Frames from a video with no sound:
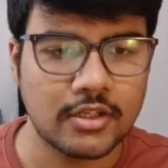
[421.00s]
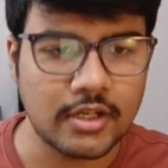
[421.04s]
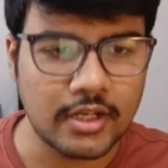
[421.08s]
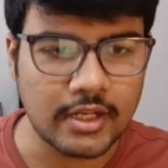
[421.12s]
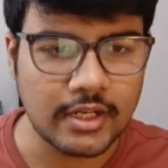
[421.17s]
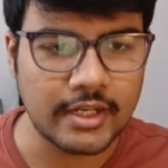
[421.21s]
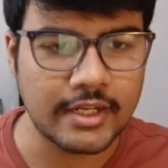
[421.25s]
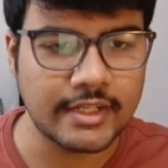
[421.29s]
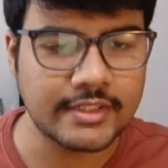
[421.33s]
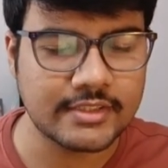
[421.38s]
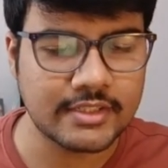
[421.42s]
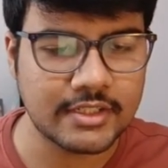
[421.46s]

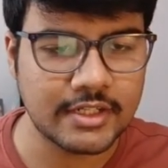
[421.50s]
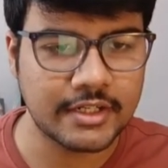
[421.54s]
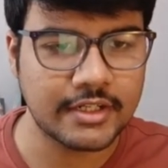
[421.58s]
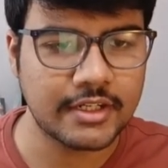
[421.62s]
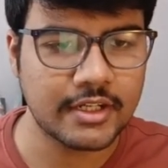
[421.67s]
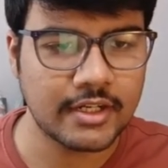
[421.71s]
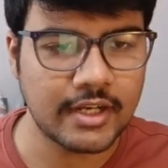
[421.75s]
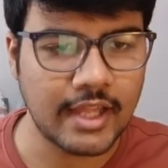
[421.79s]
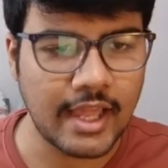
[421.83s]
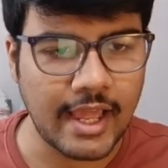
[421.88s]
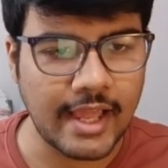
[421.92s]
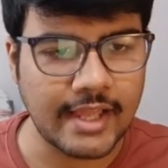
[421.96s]
is written
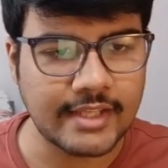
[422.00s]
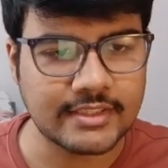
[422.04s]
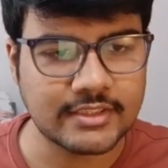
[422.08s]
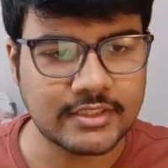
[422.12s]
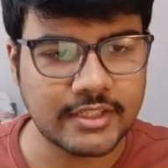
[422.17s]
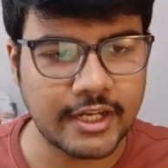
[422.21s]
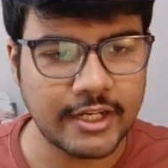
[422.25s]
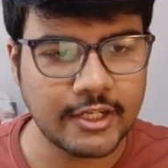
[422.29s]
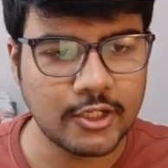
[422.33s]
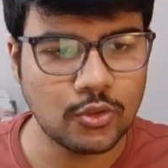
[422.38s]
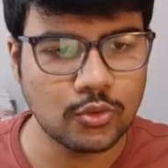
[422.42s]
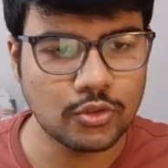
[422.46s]
as
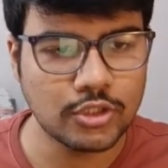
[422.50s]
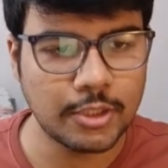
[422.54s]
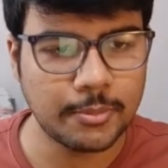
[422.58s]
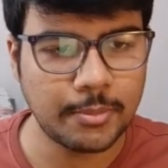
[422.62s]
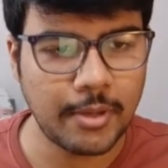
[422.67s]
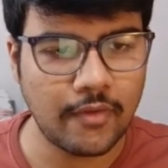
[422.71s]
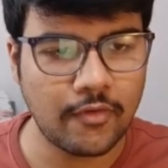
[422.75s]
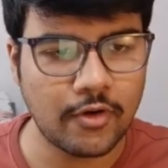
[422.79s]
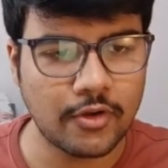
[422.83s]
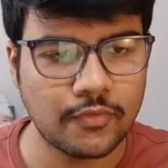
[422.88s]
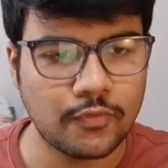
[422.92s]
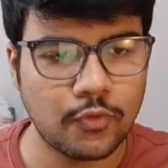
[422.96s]
10 to the
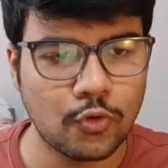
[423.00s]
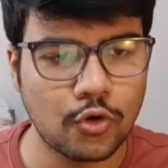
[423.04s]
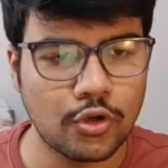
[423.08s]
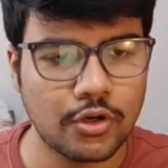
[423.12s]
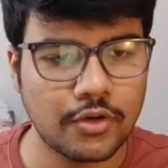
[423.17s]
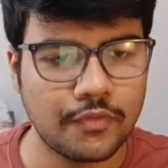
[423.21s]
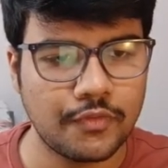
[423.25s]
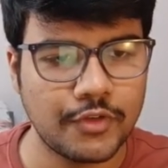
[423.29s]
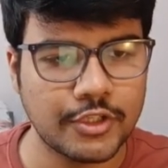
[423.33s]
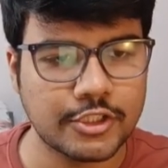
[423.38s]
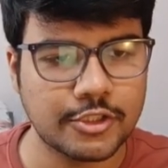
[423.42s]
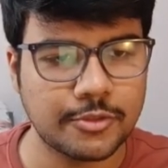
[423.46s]
power 4
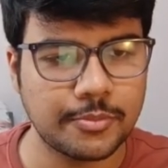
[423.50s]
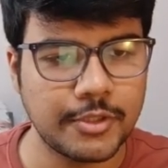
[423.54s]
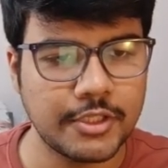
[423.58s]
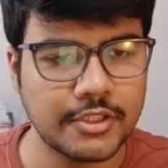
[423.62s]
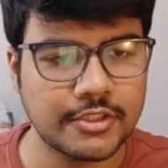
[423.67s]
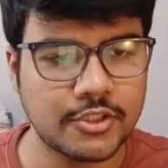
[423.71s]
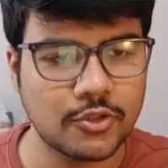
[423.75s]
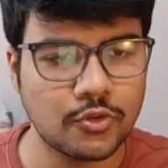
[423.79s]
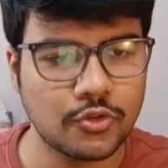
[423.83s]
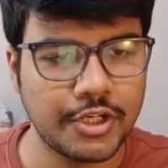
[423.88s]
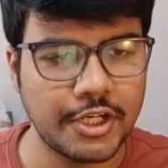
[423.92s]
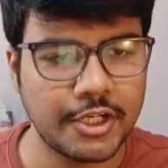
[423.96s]
which means
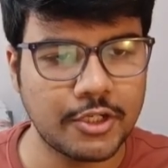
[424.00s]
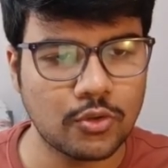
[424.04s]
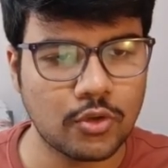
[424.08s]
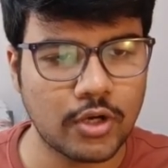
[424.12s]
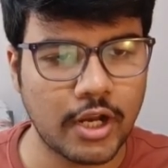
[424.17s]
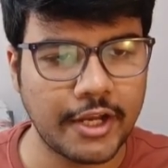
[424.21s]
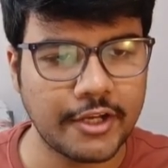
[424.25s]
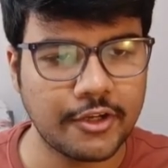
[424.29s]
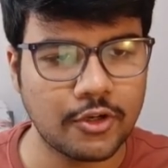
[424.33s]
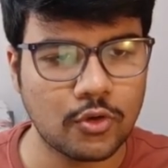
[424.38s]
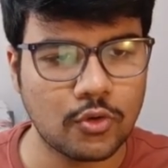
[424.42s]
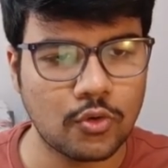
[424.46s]
you need to
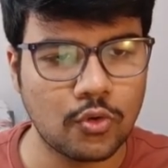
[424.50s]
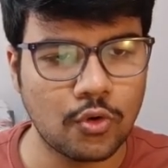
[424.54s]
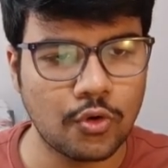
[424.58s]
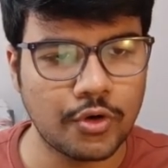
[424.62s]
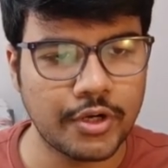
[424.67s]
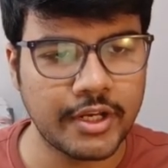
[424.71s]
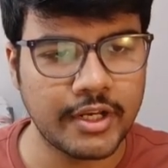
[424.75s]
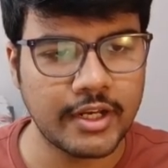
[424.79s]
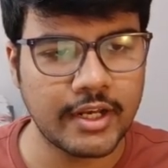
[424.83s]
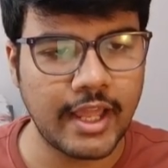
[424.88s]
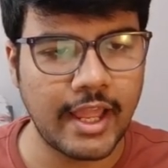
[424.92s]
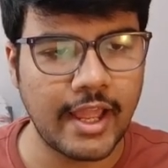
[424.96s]
write your code
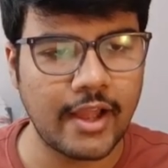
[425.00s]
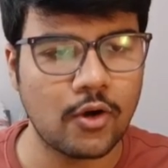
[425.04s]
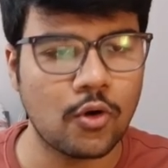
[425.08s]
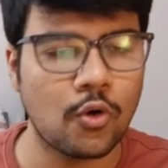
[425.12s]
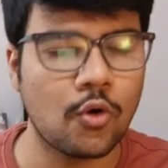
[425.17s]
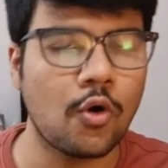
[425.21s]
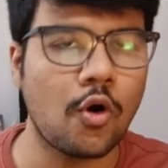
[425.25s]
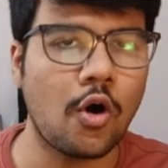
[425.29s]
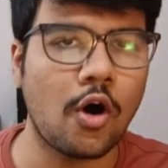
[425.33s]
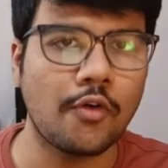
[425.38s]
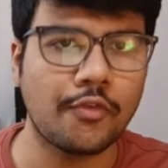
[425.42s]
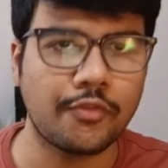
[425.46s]
in O
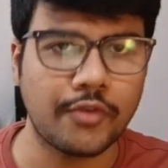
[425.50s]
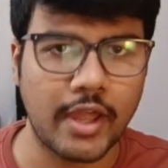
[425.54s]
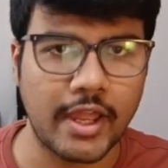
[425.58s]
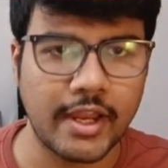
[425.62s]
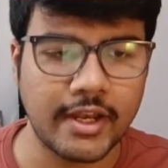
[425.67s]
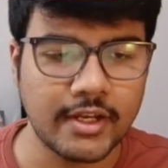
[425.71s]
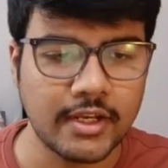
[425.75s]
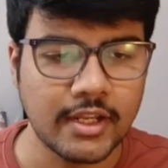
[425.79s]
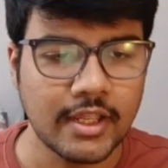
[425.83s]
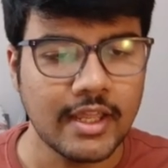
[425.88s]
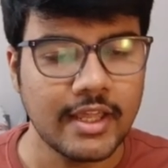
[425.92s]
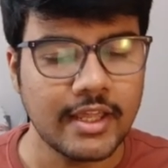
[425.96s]
of n.